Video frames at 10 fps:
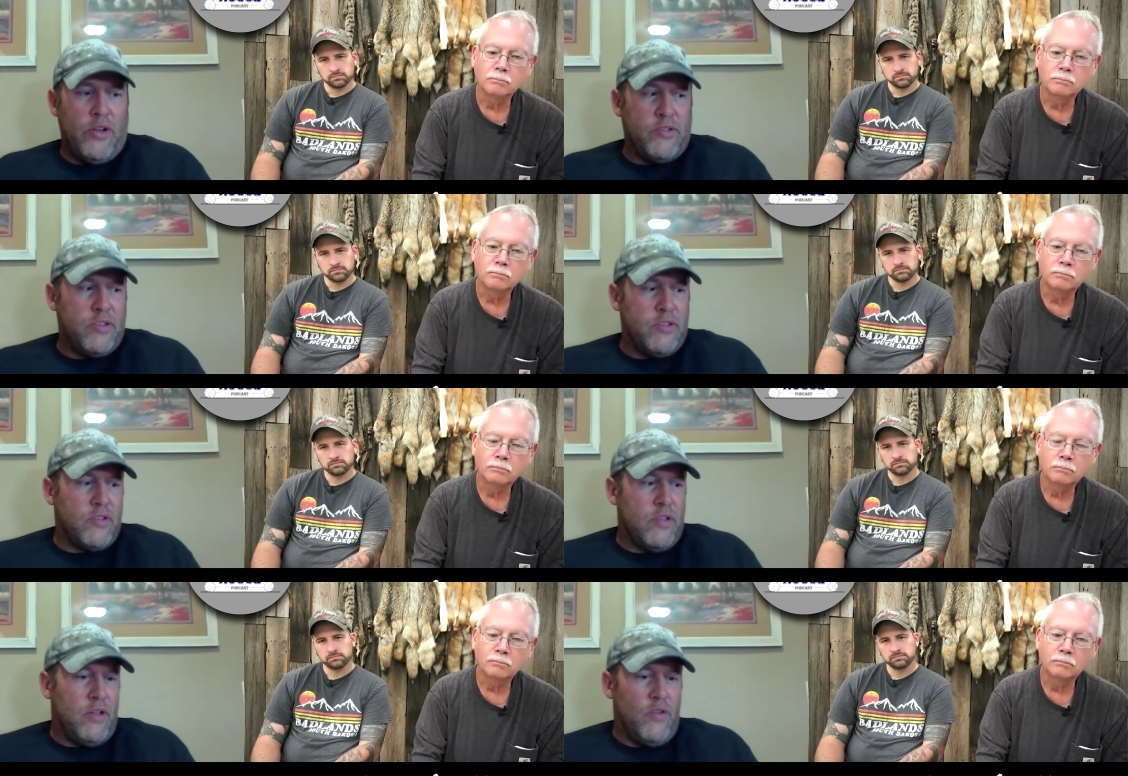Speaker 1: It's it's
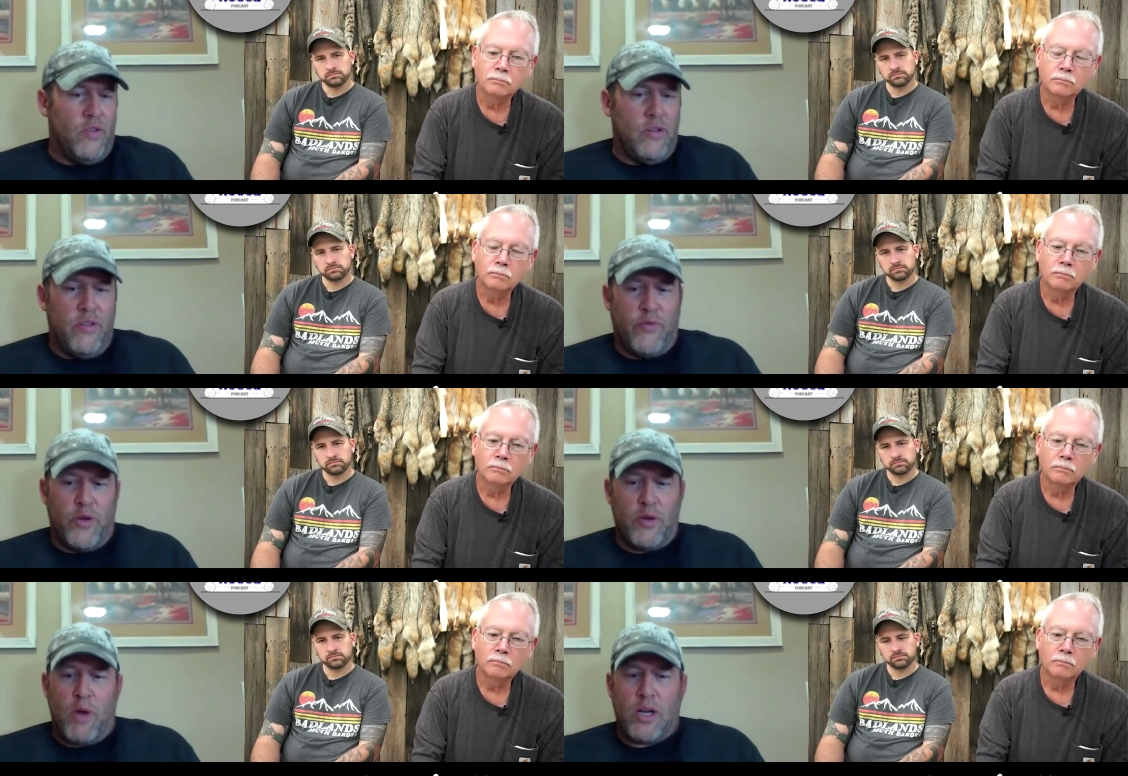uh the
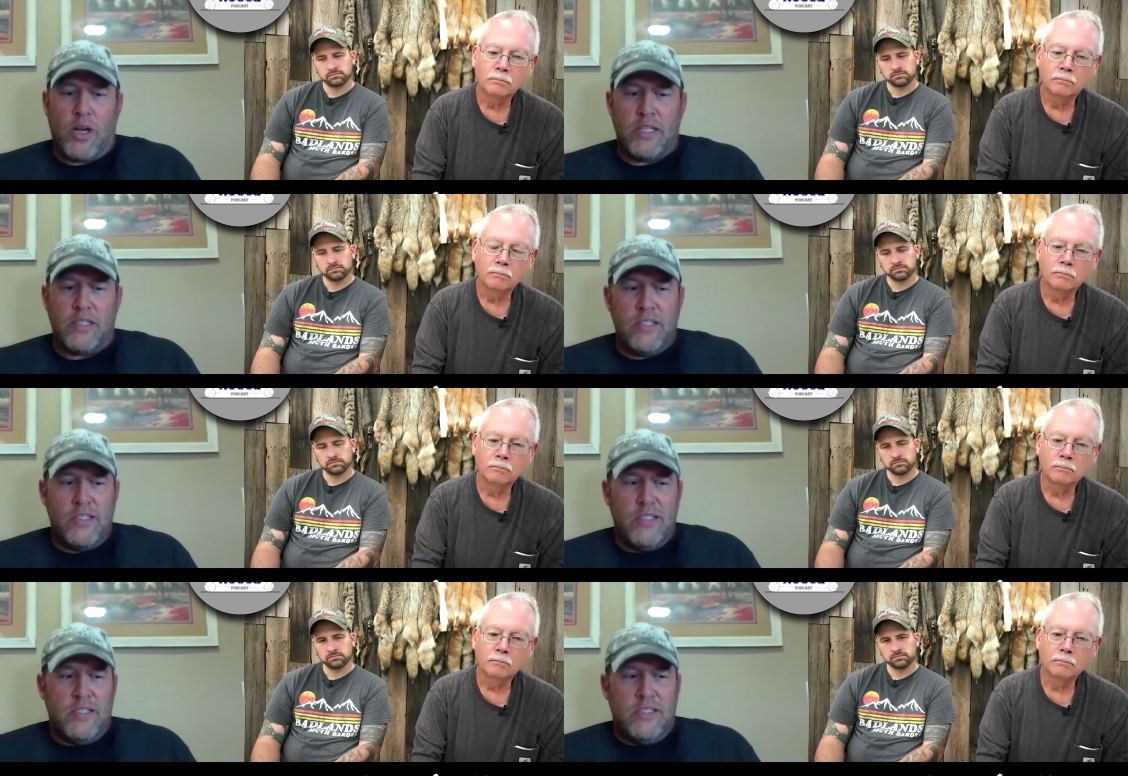fur market
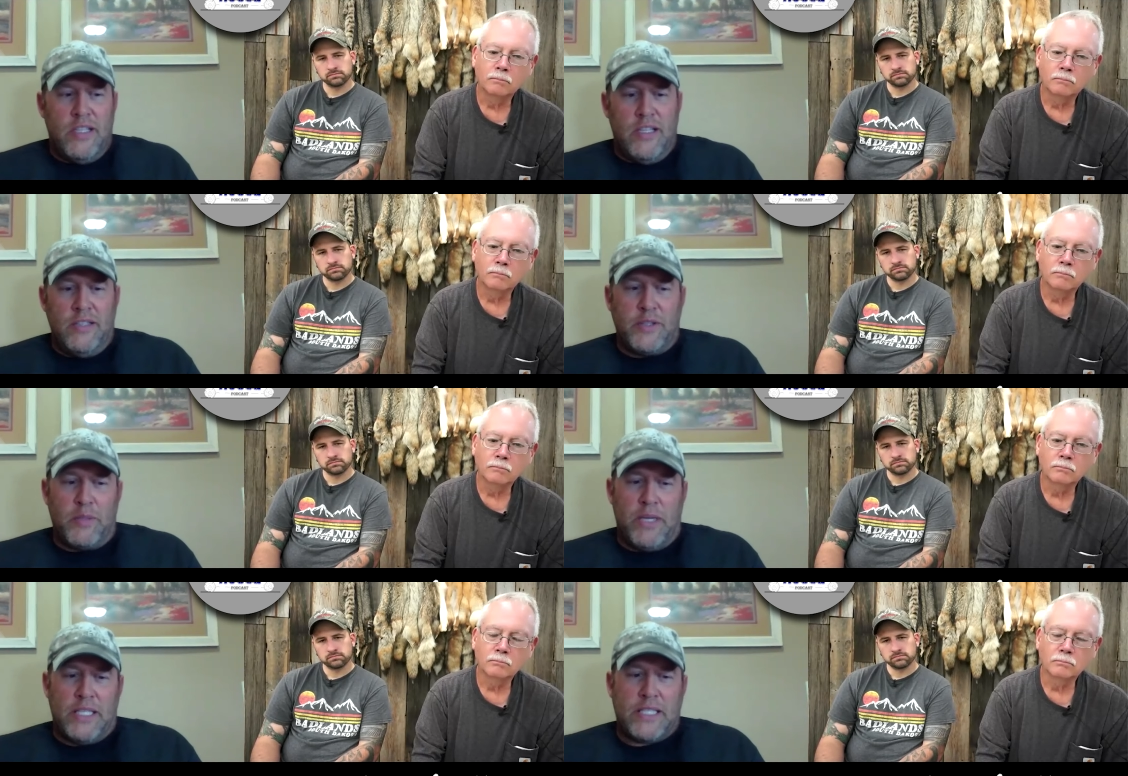isn't the
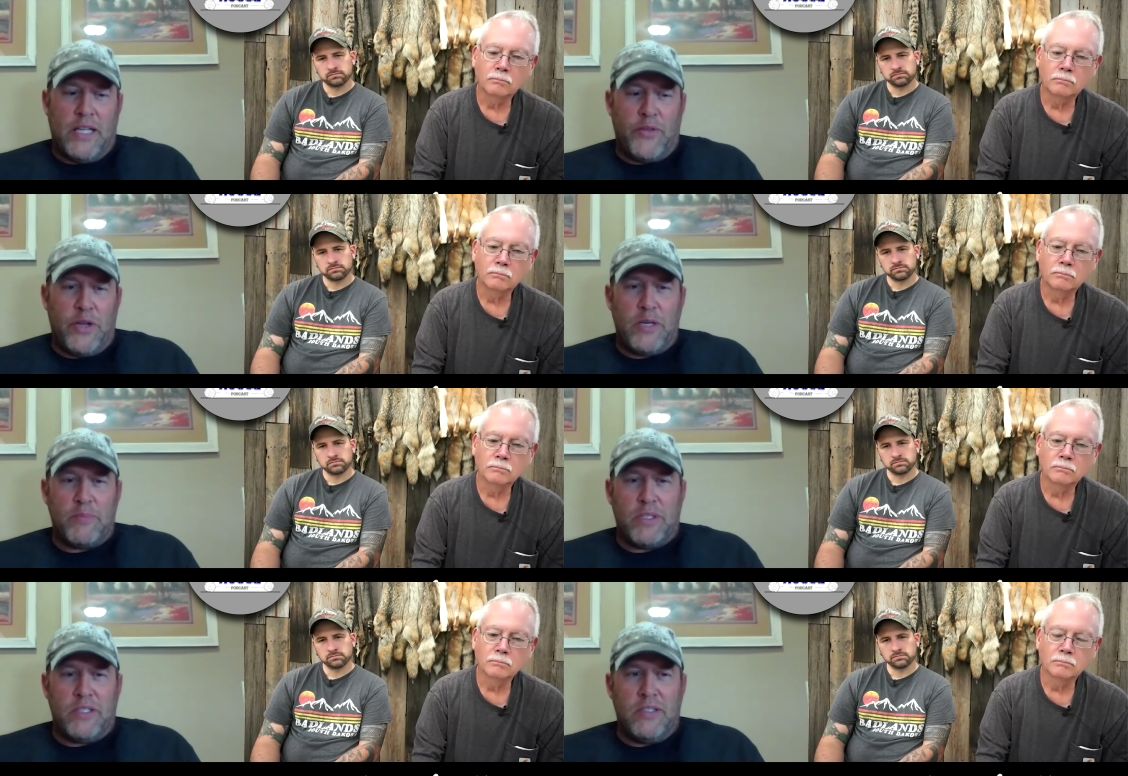best out there,
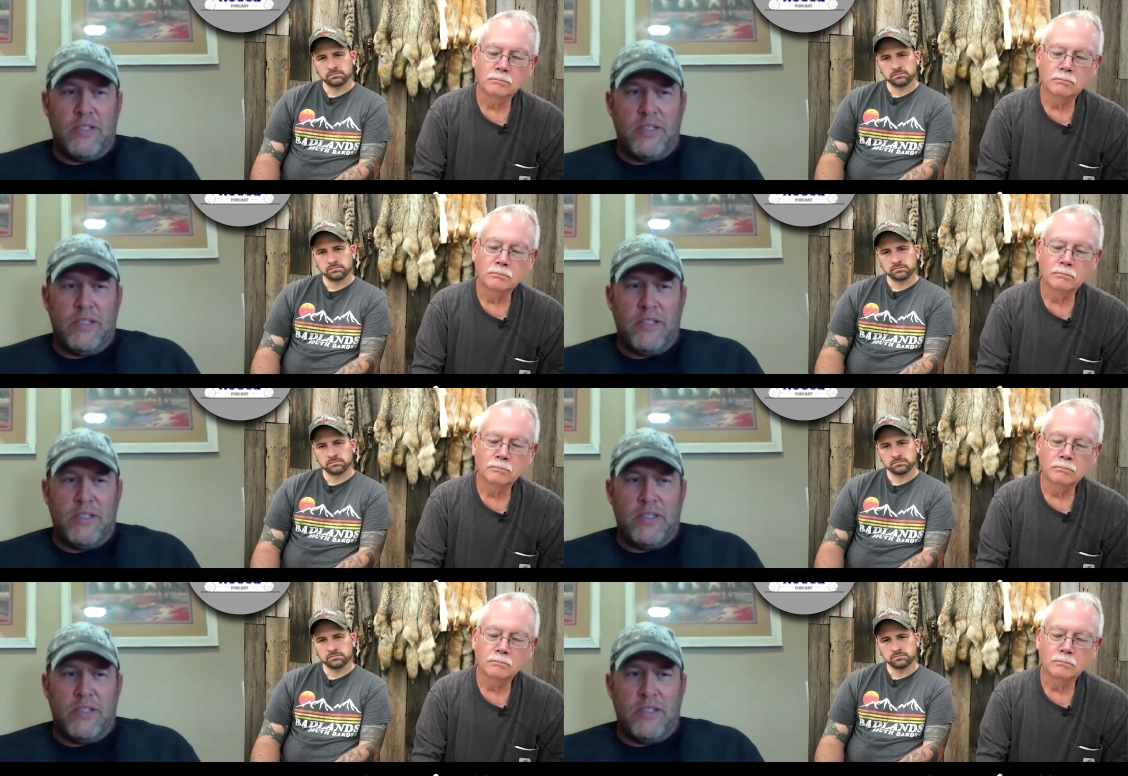but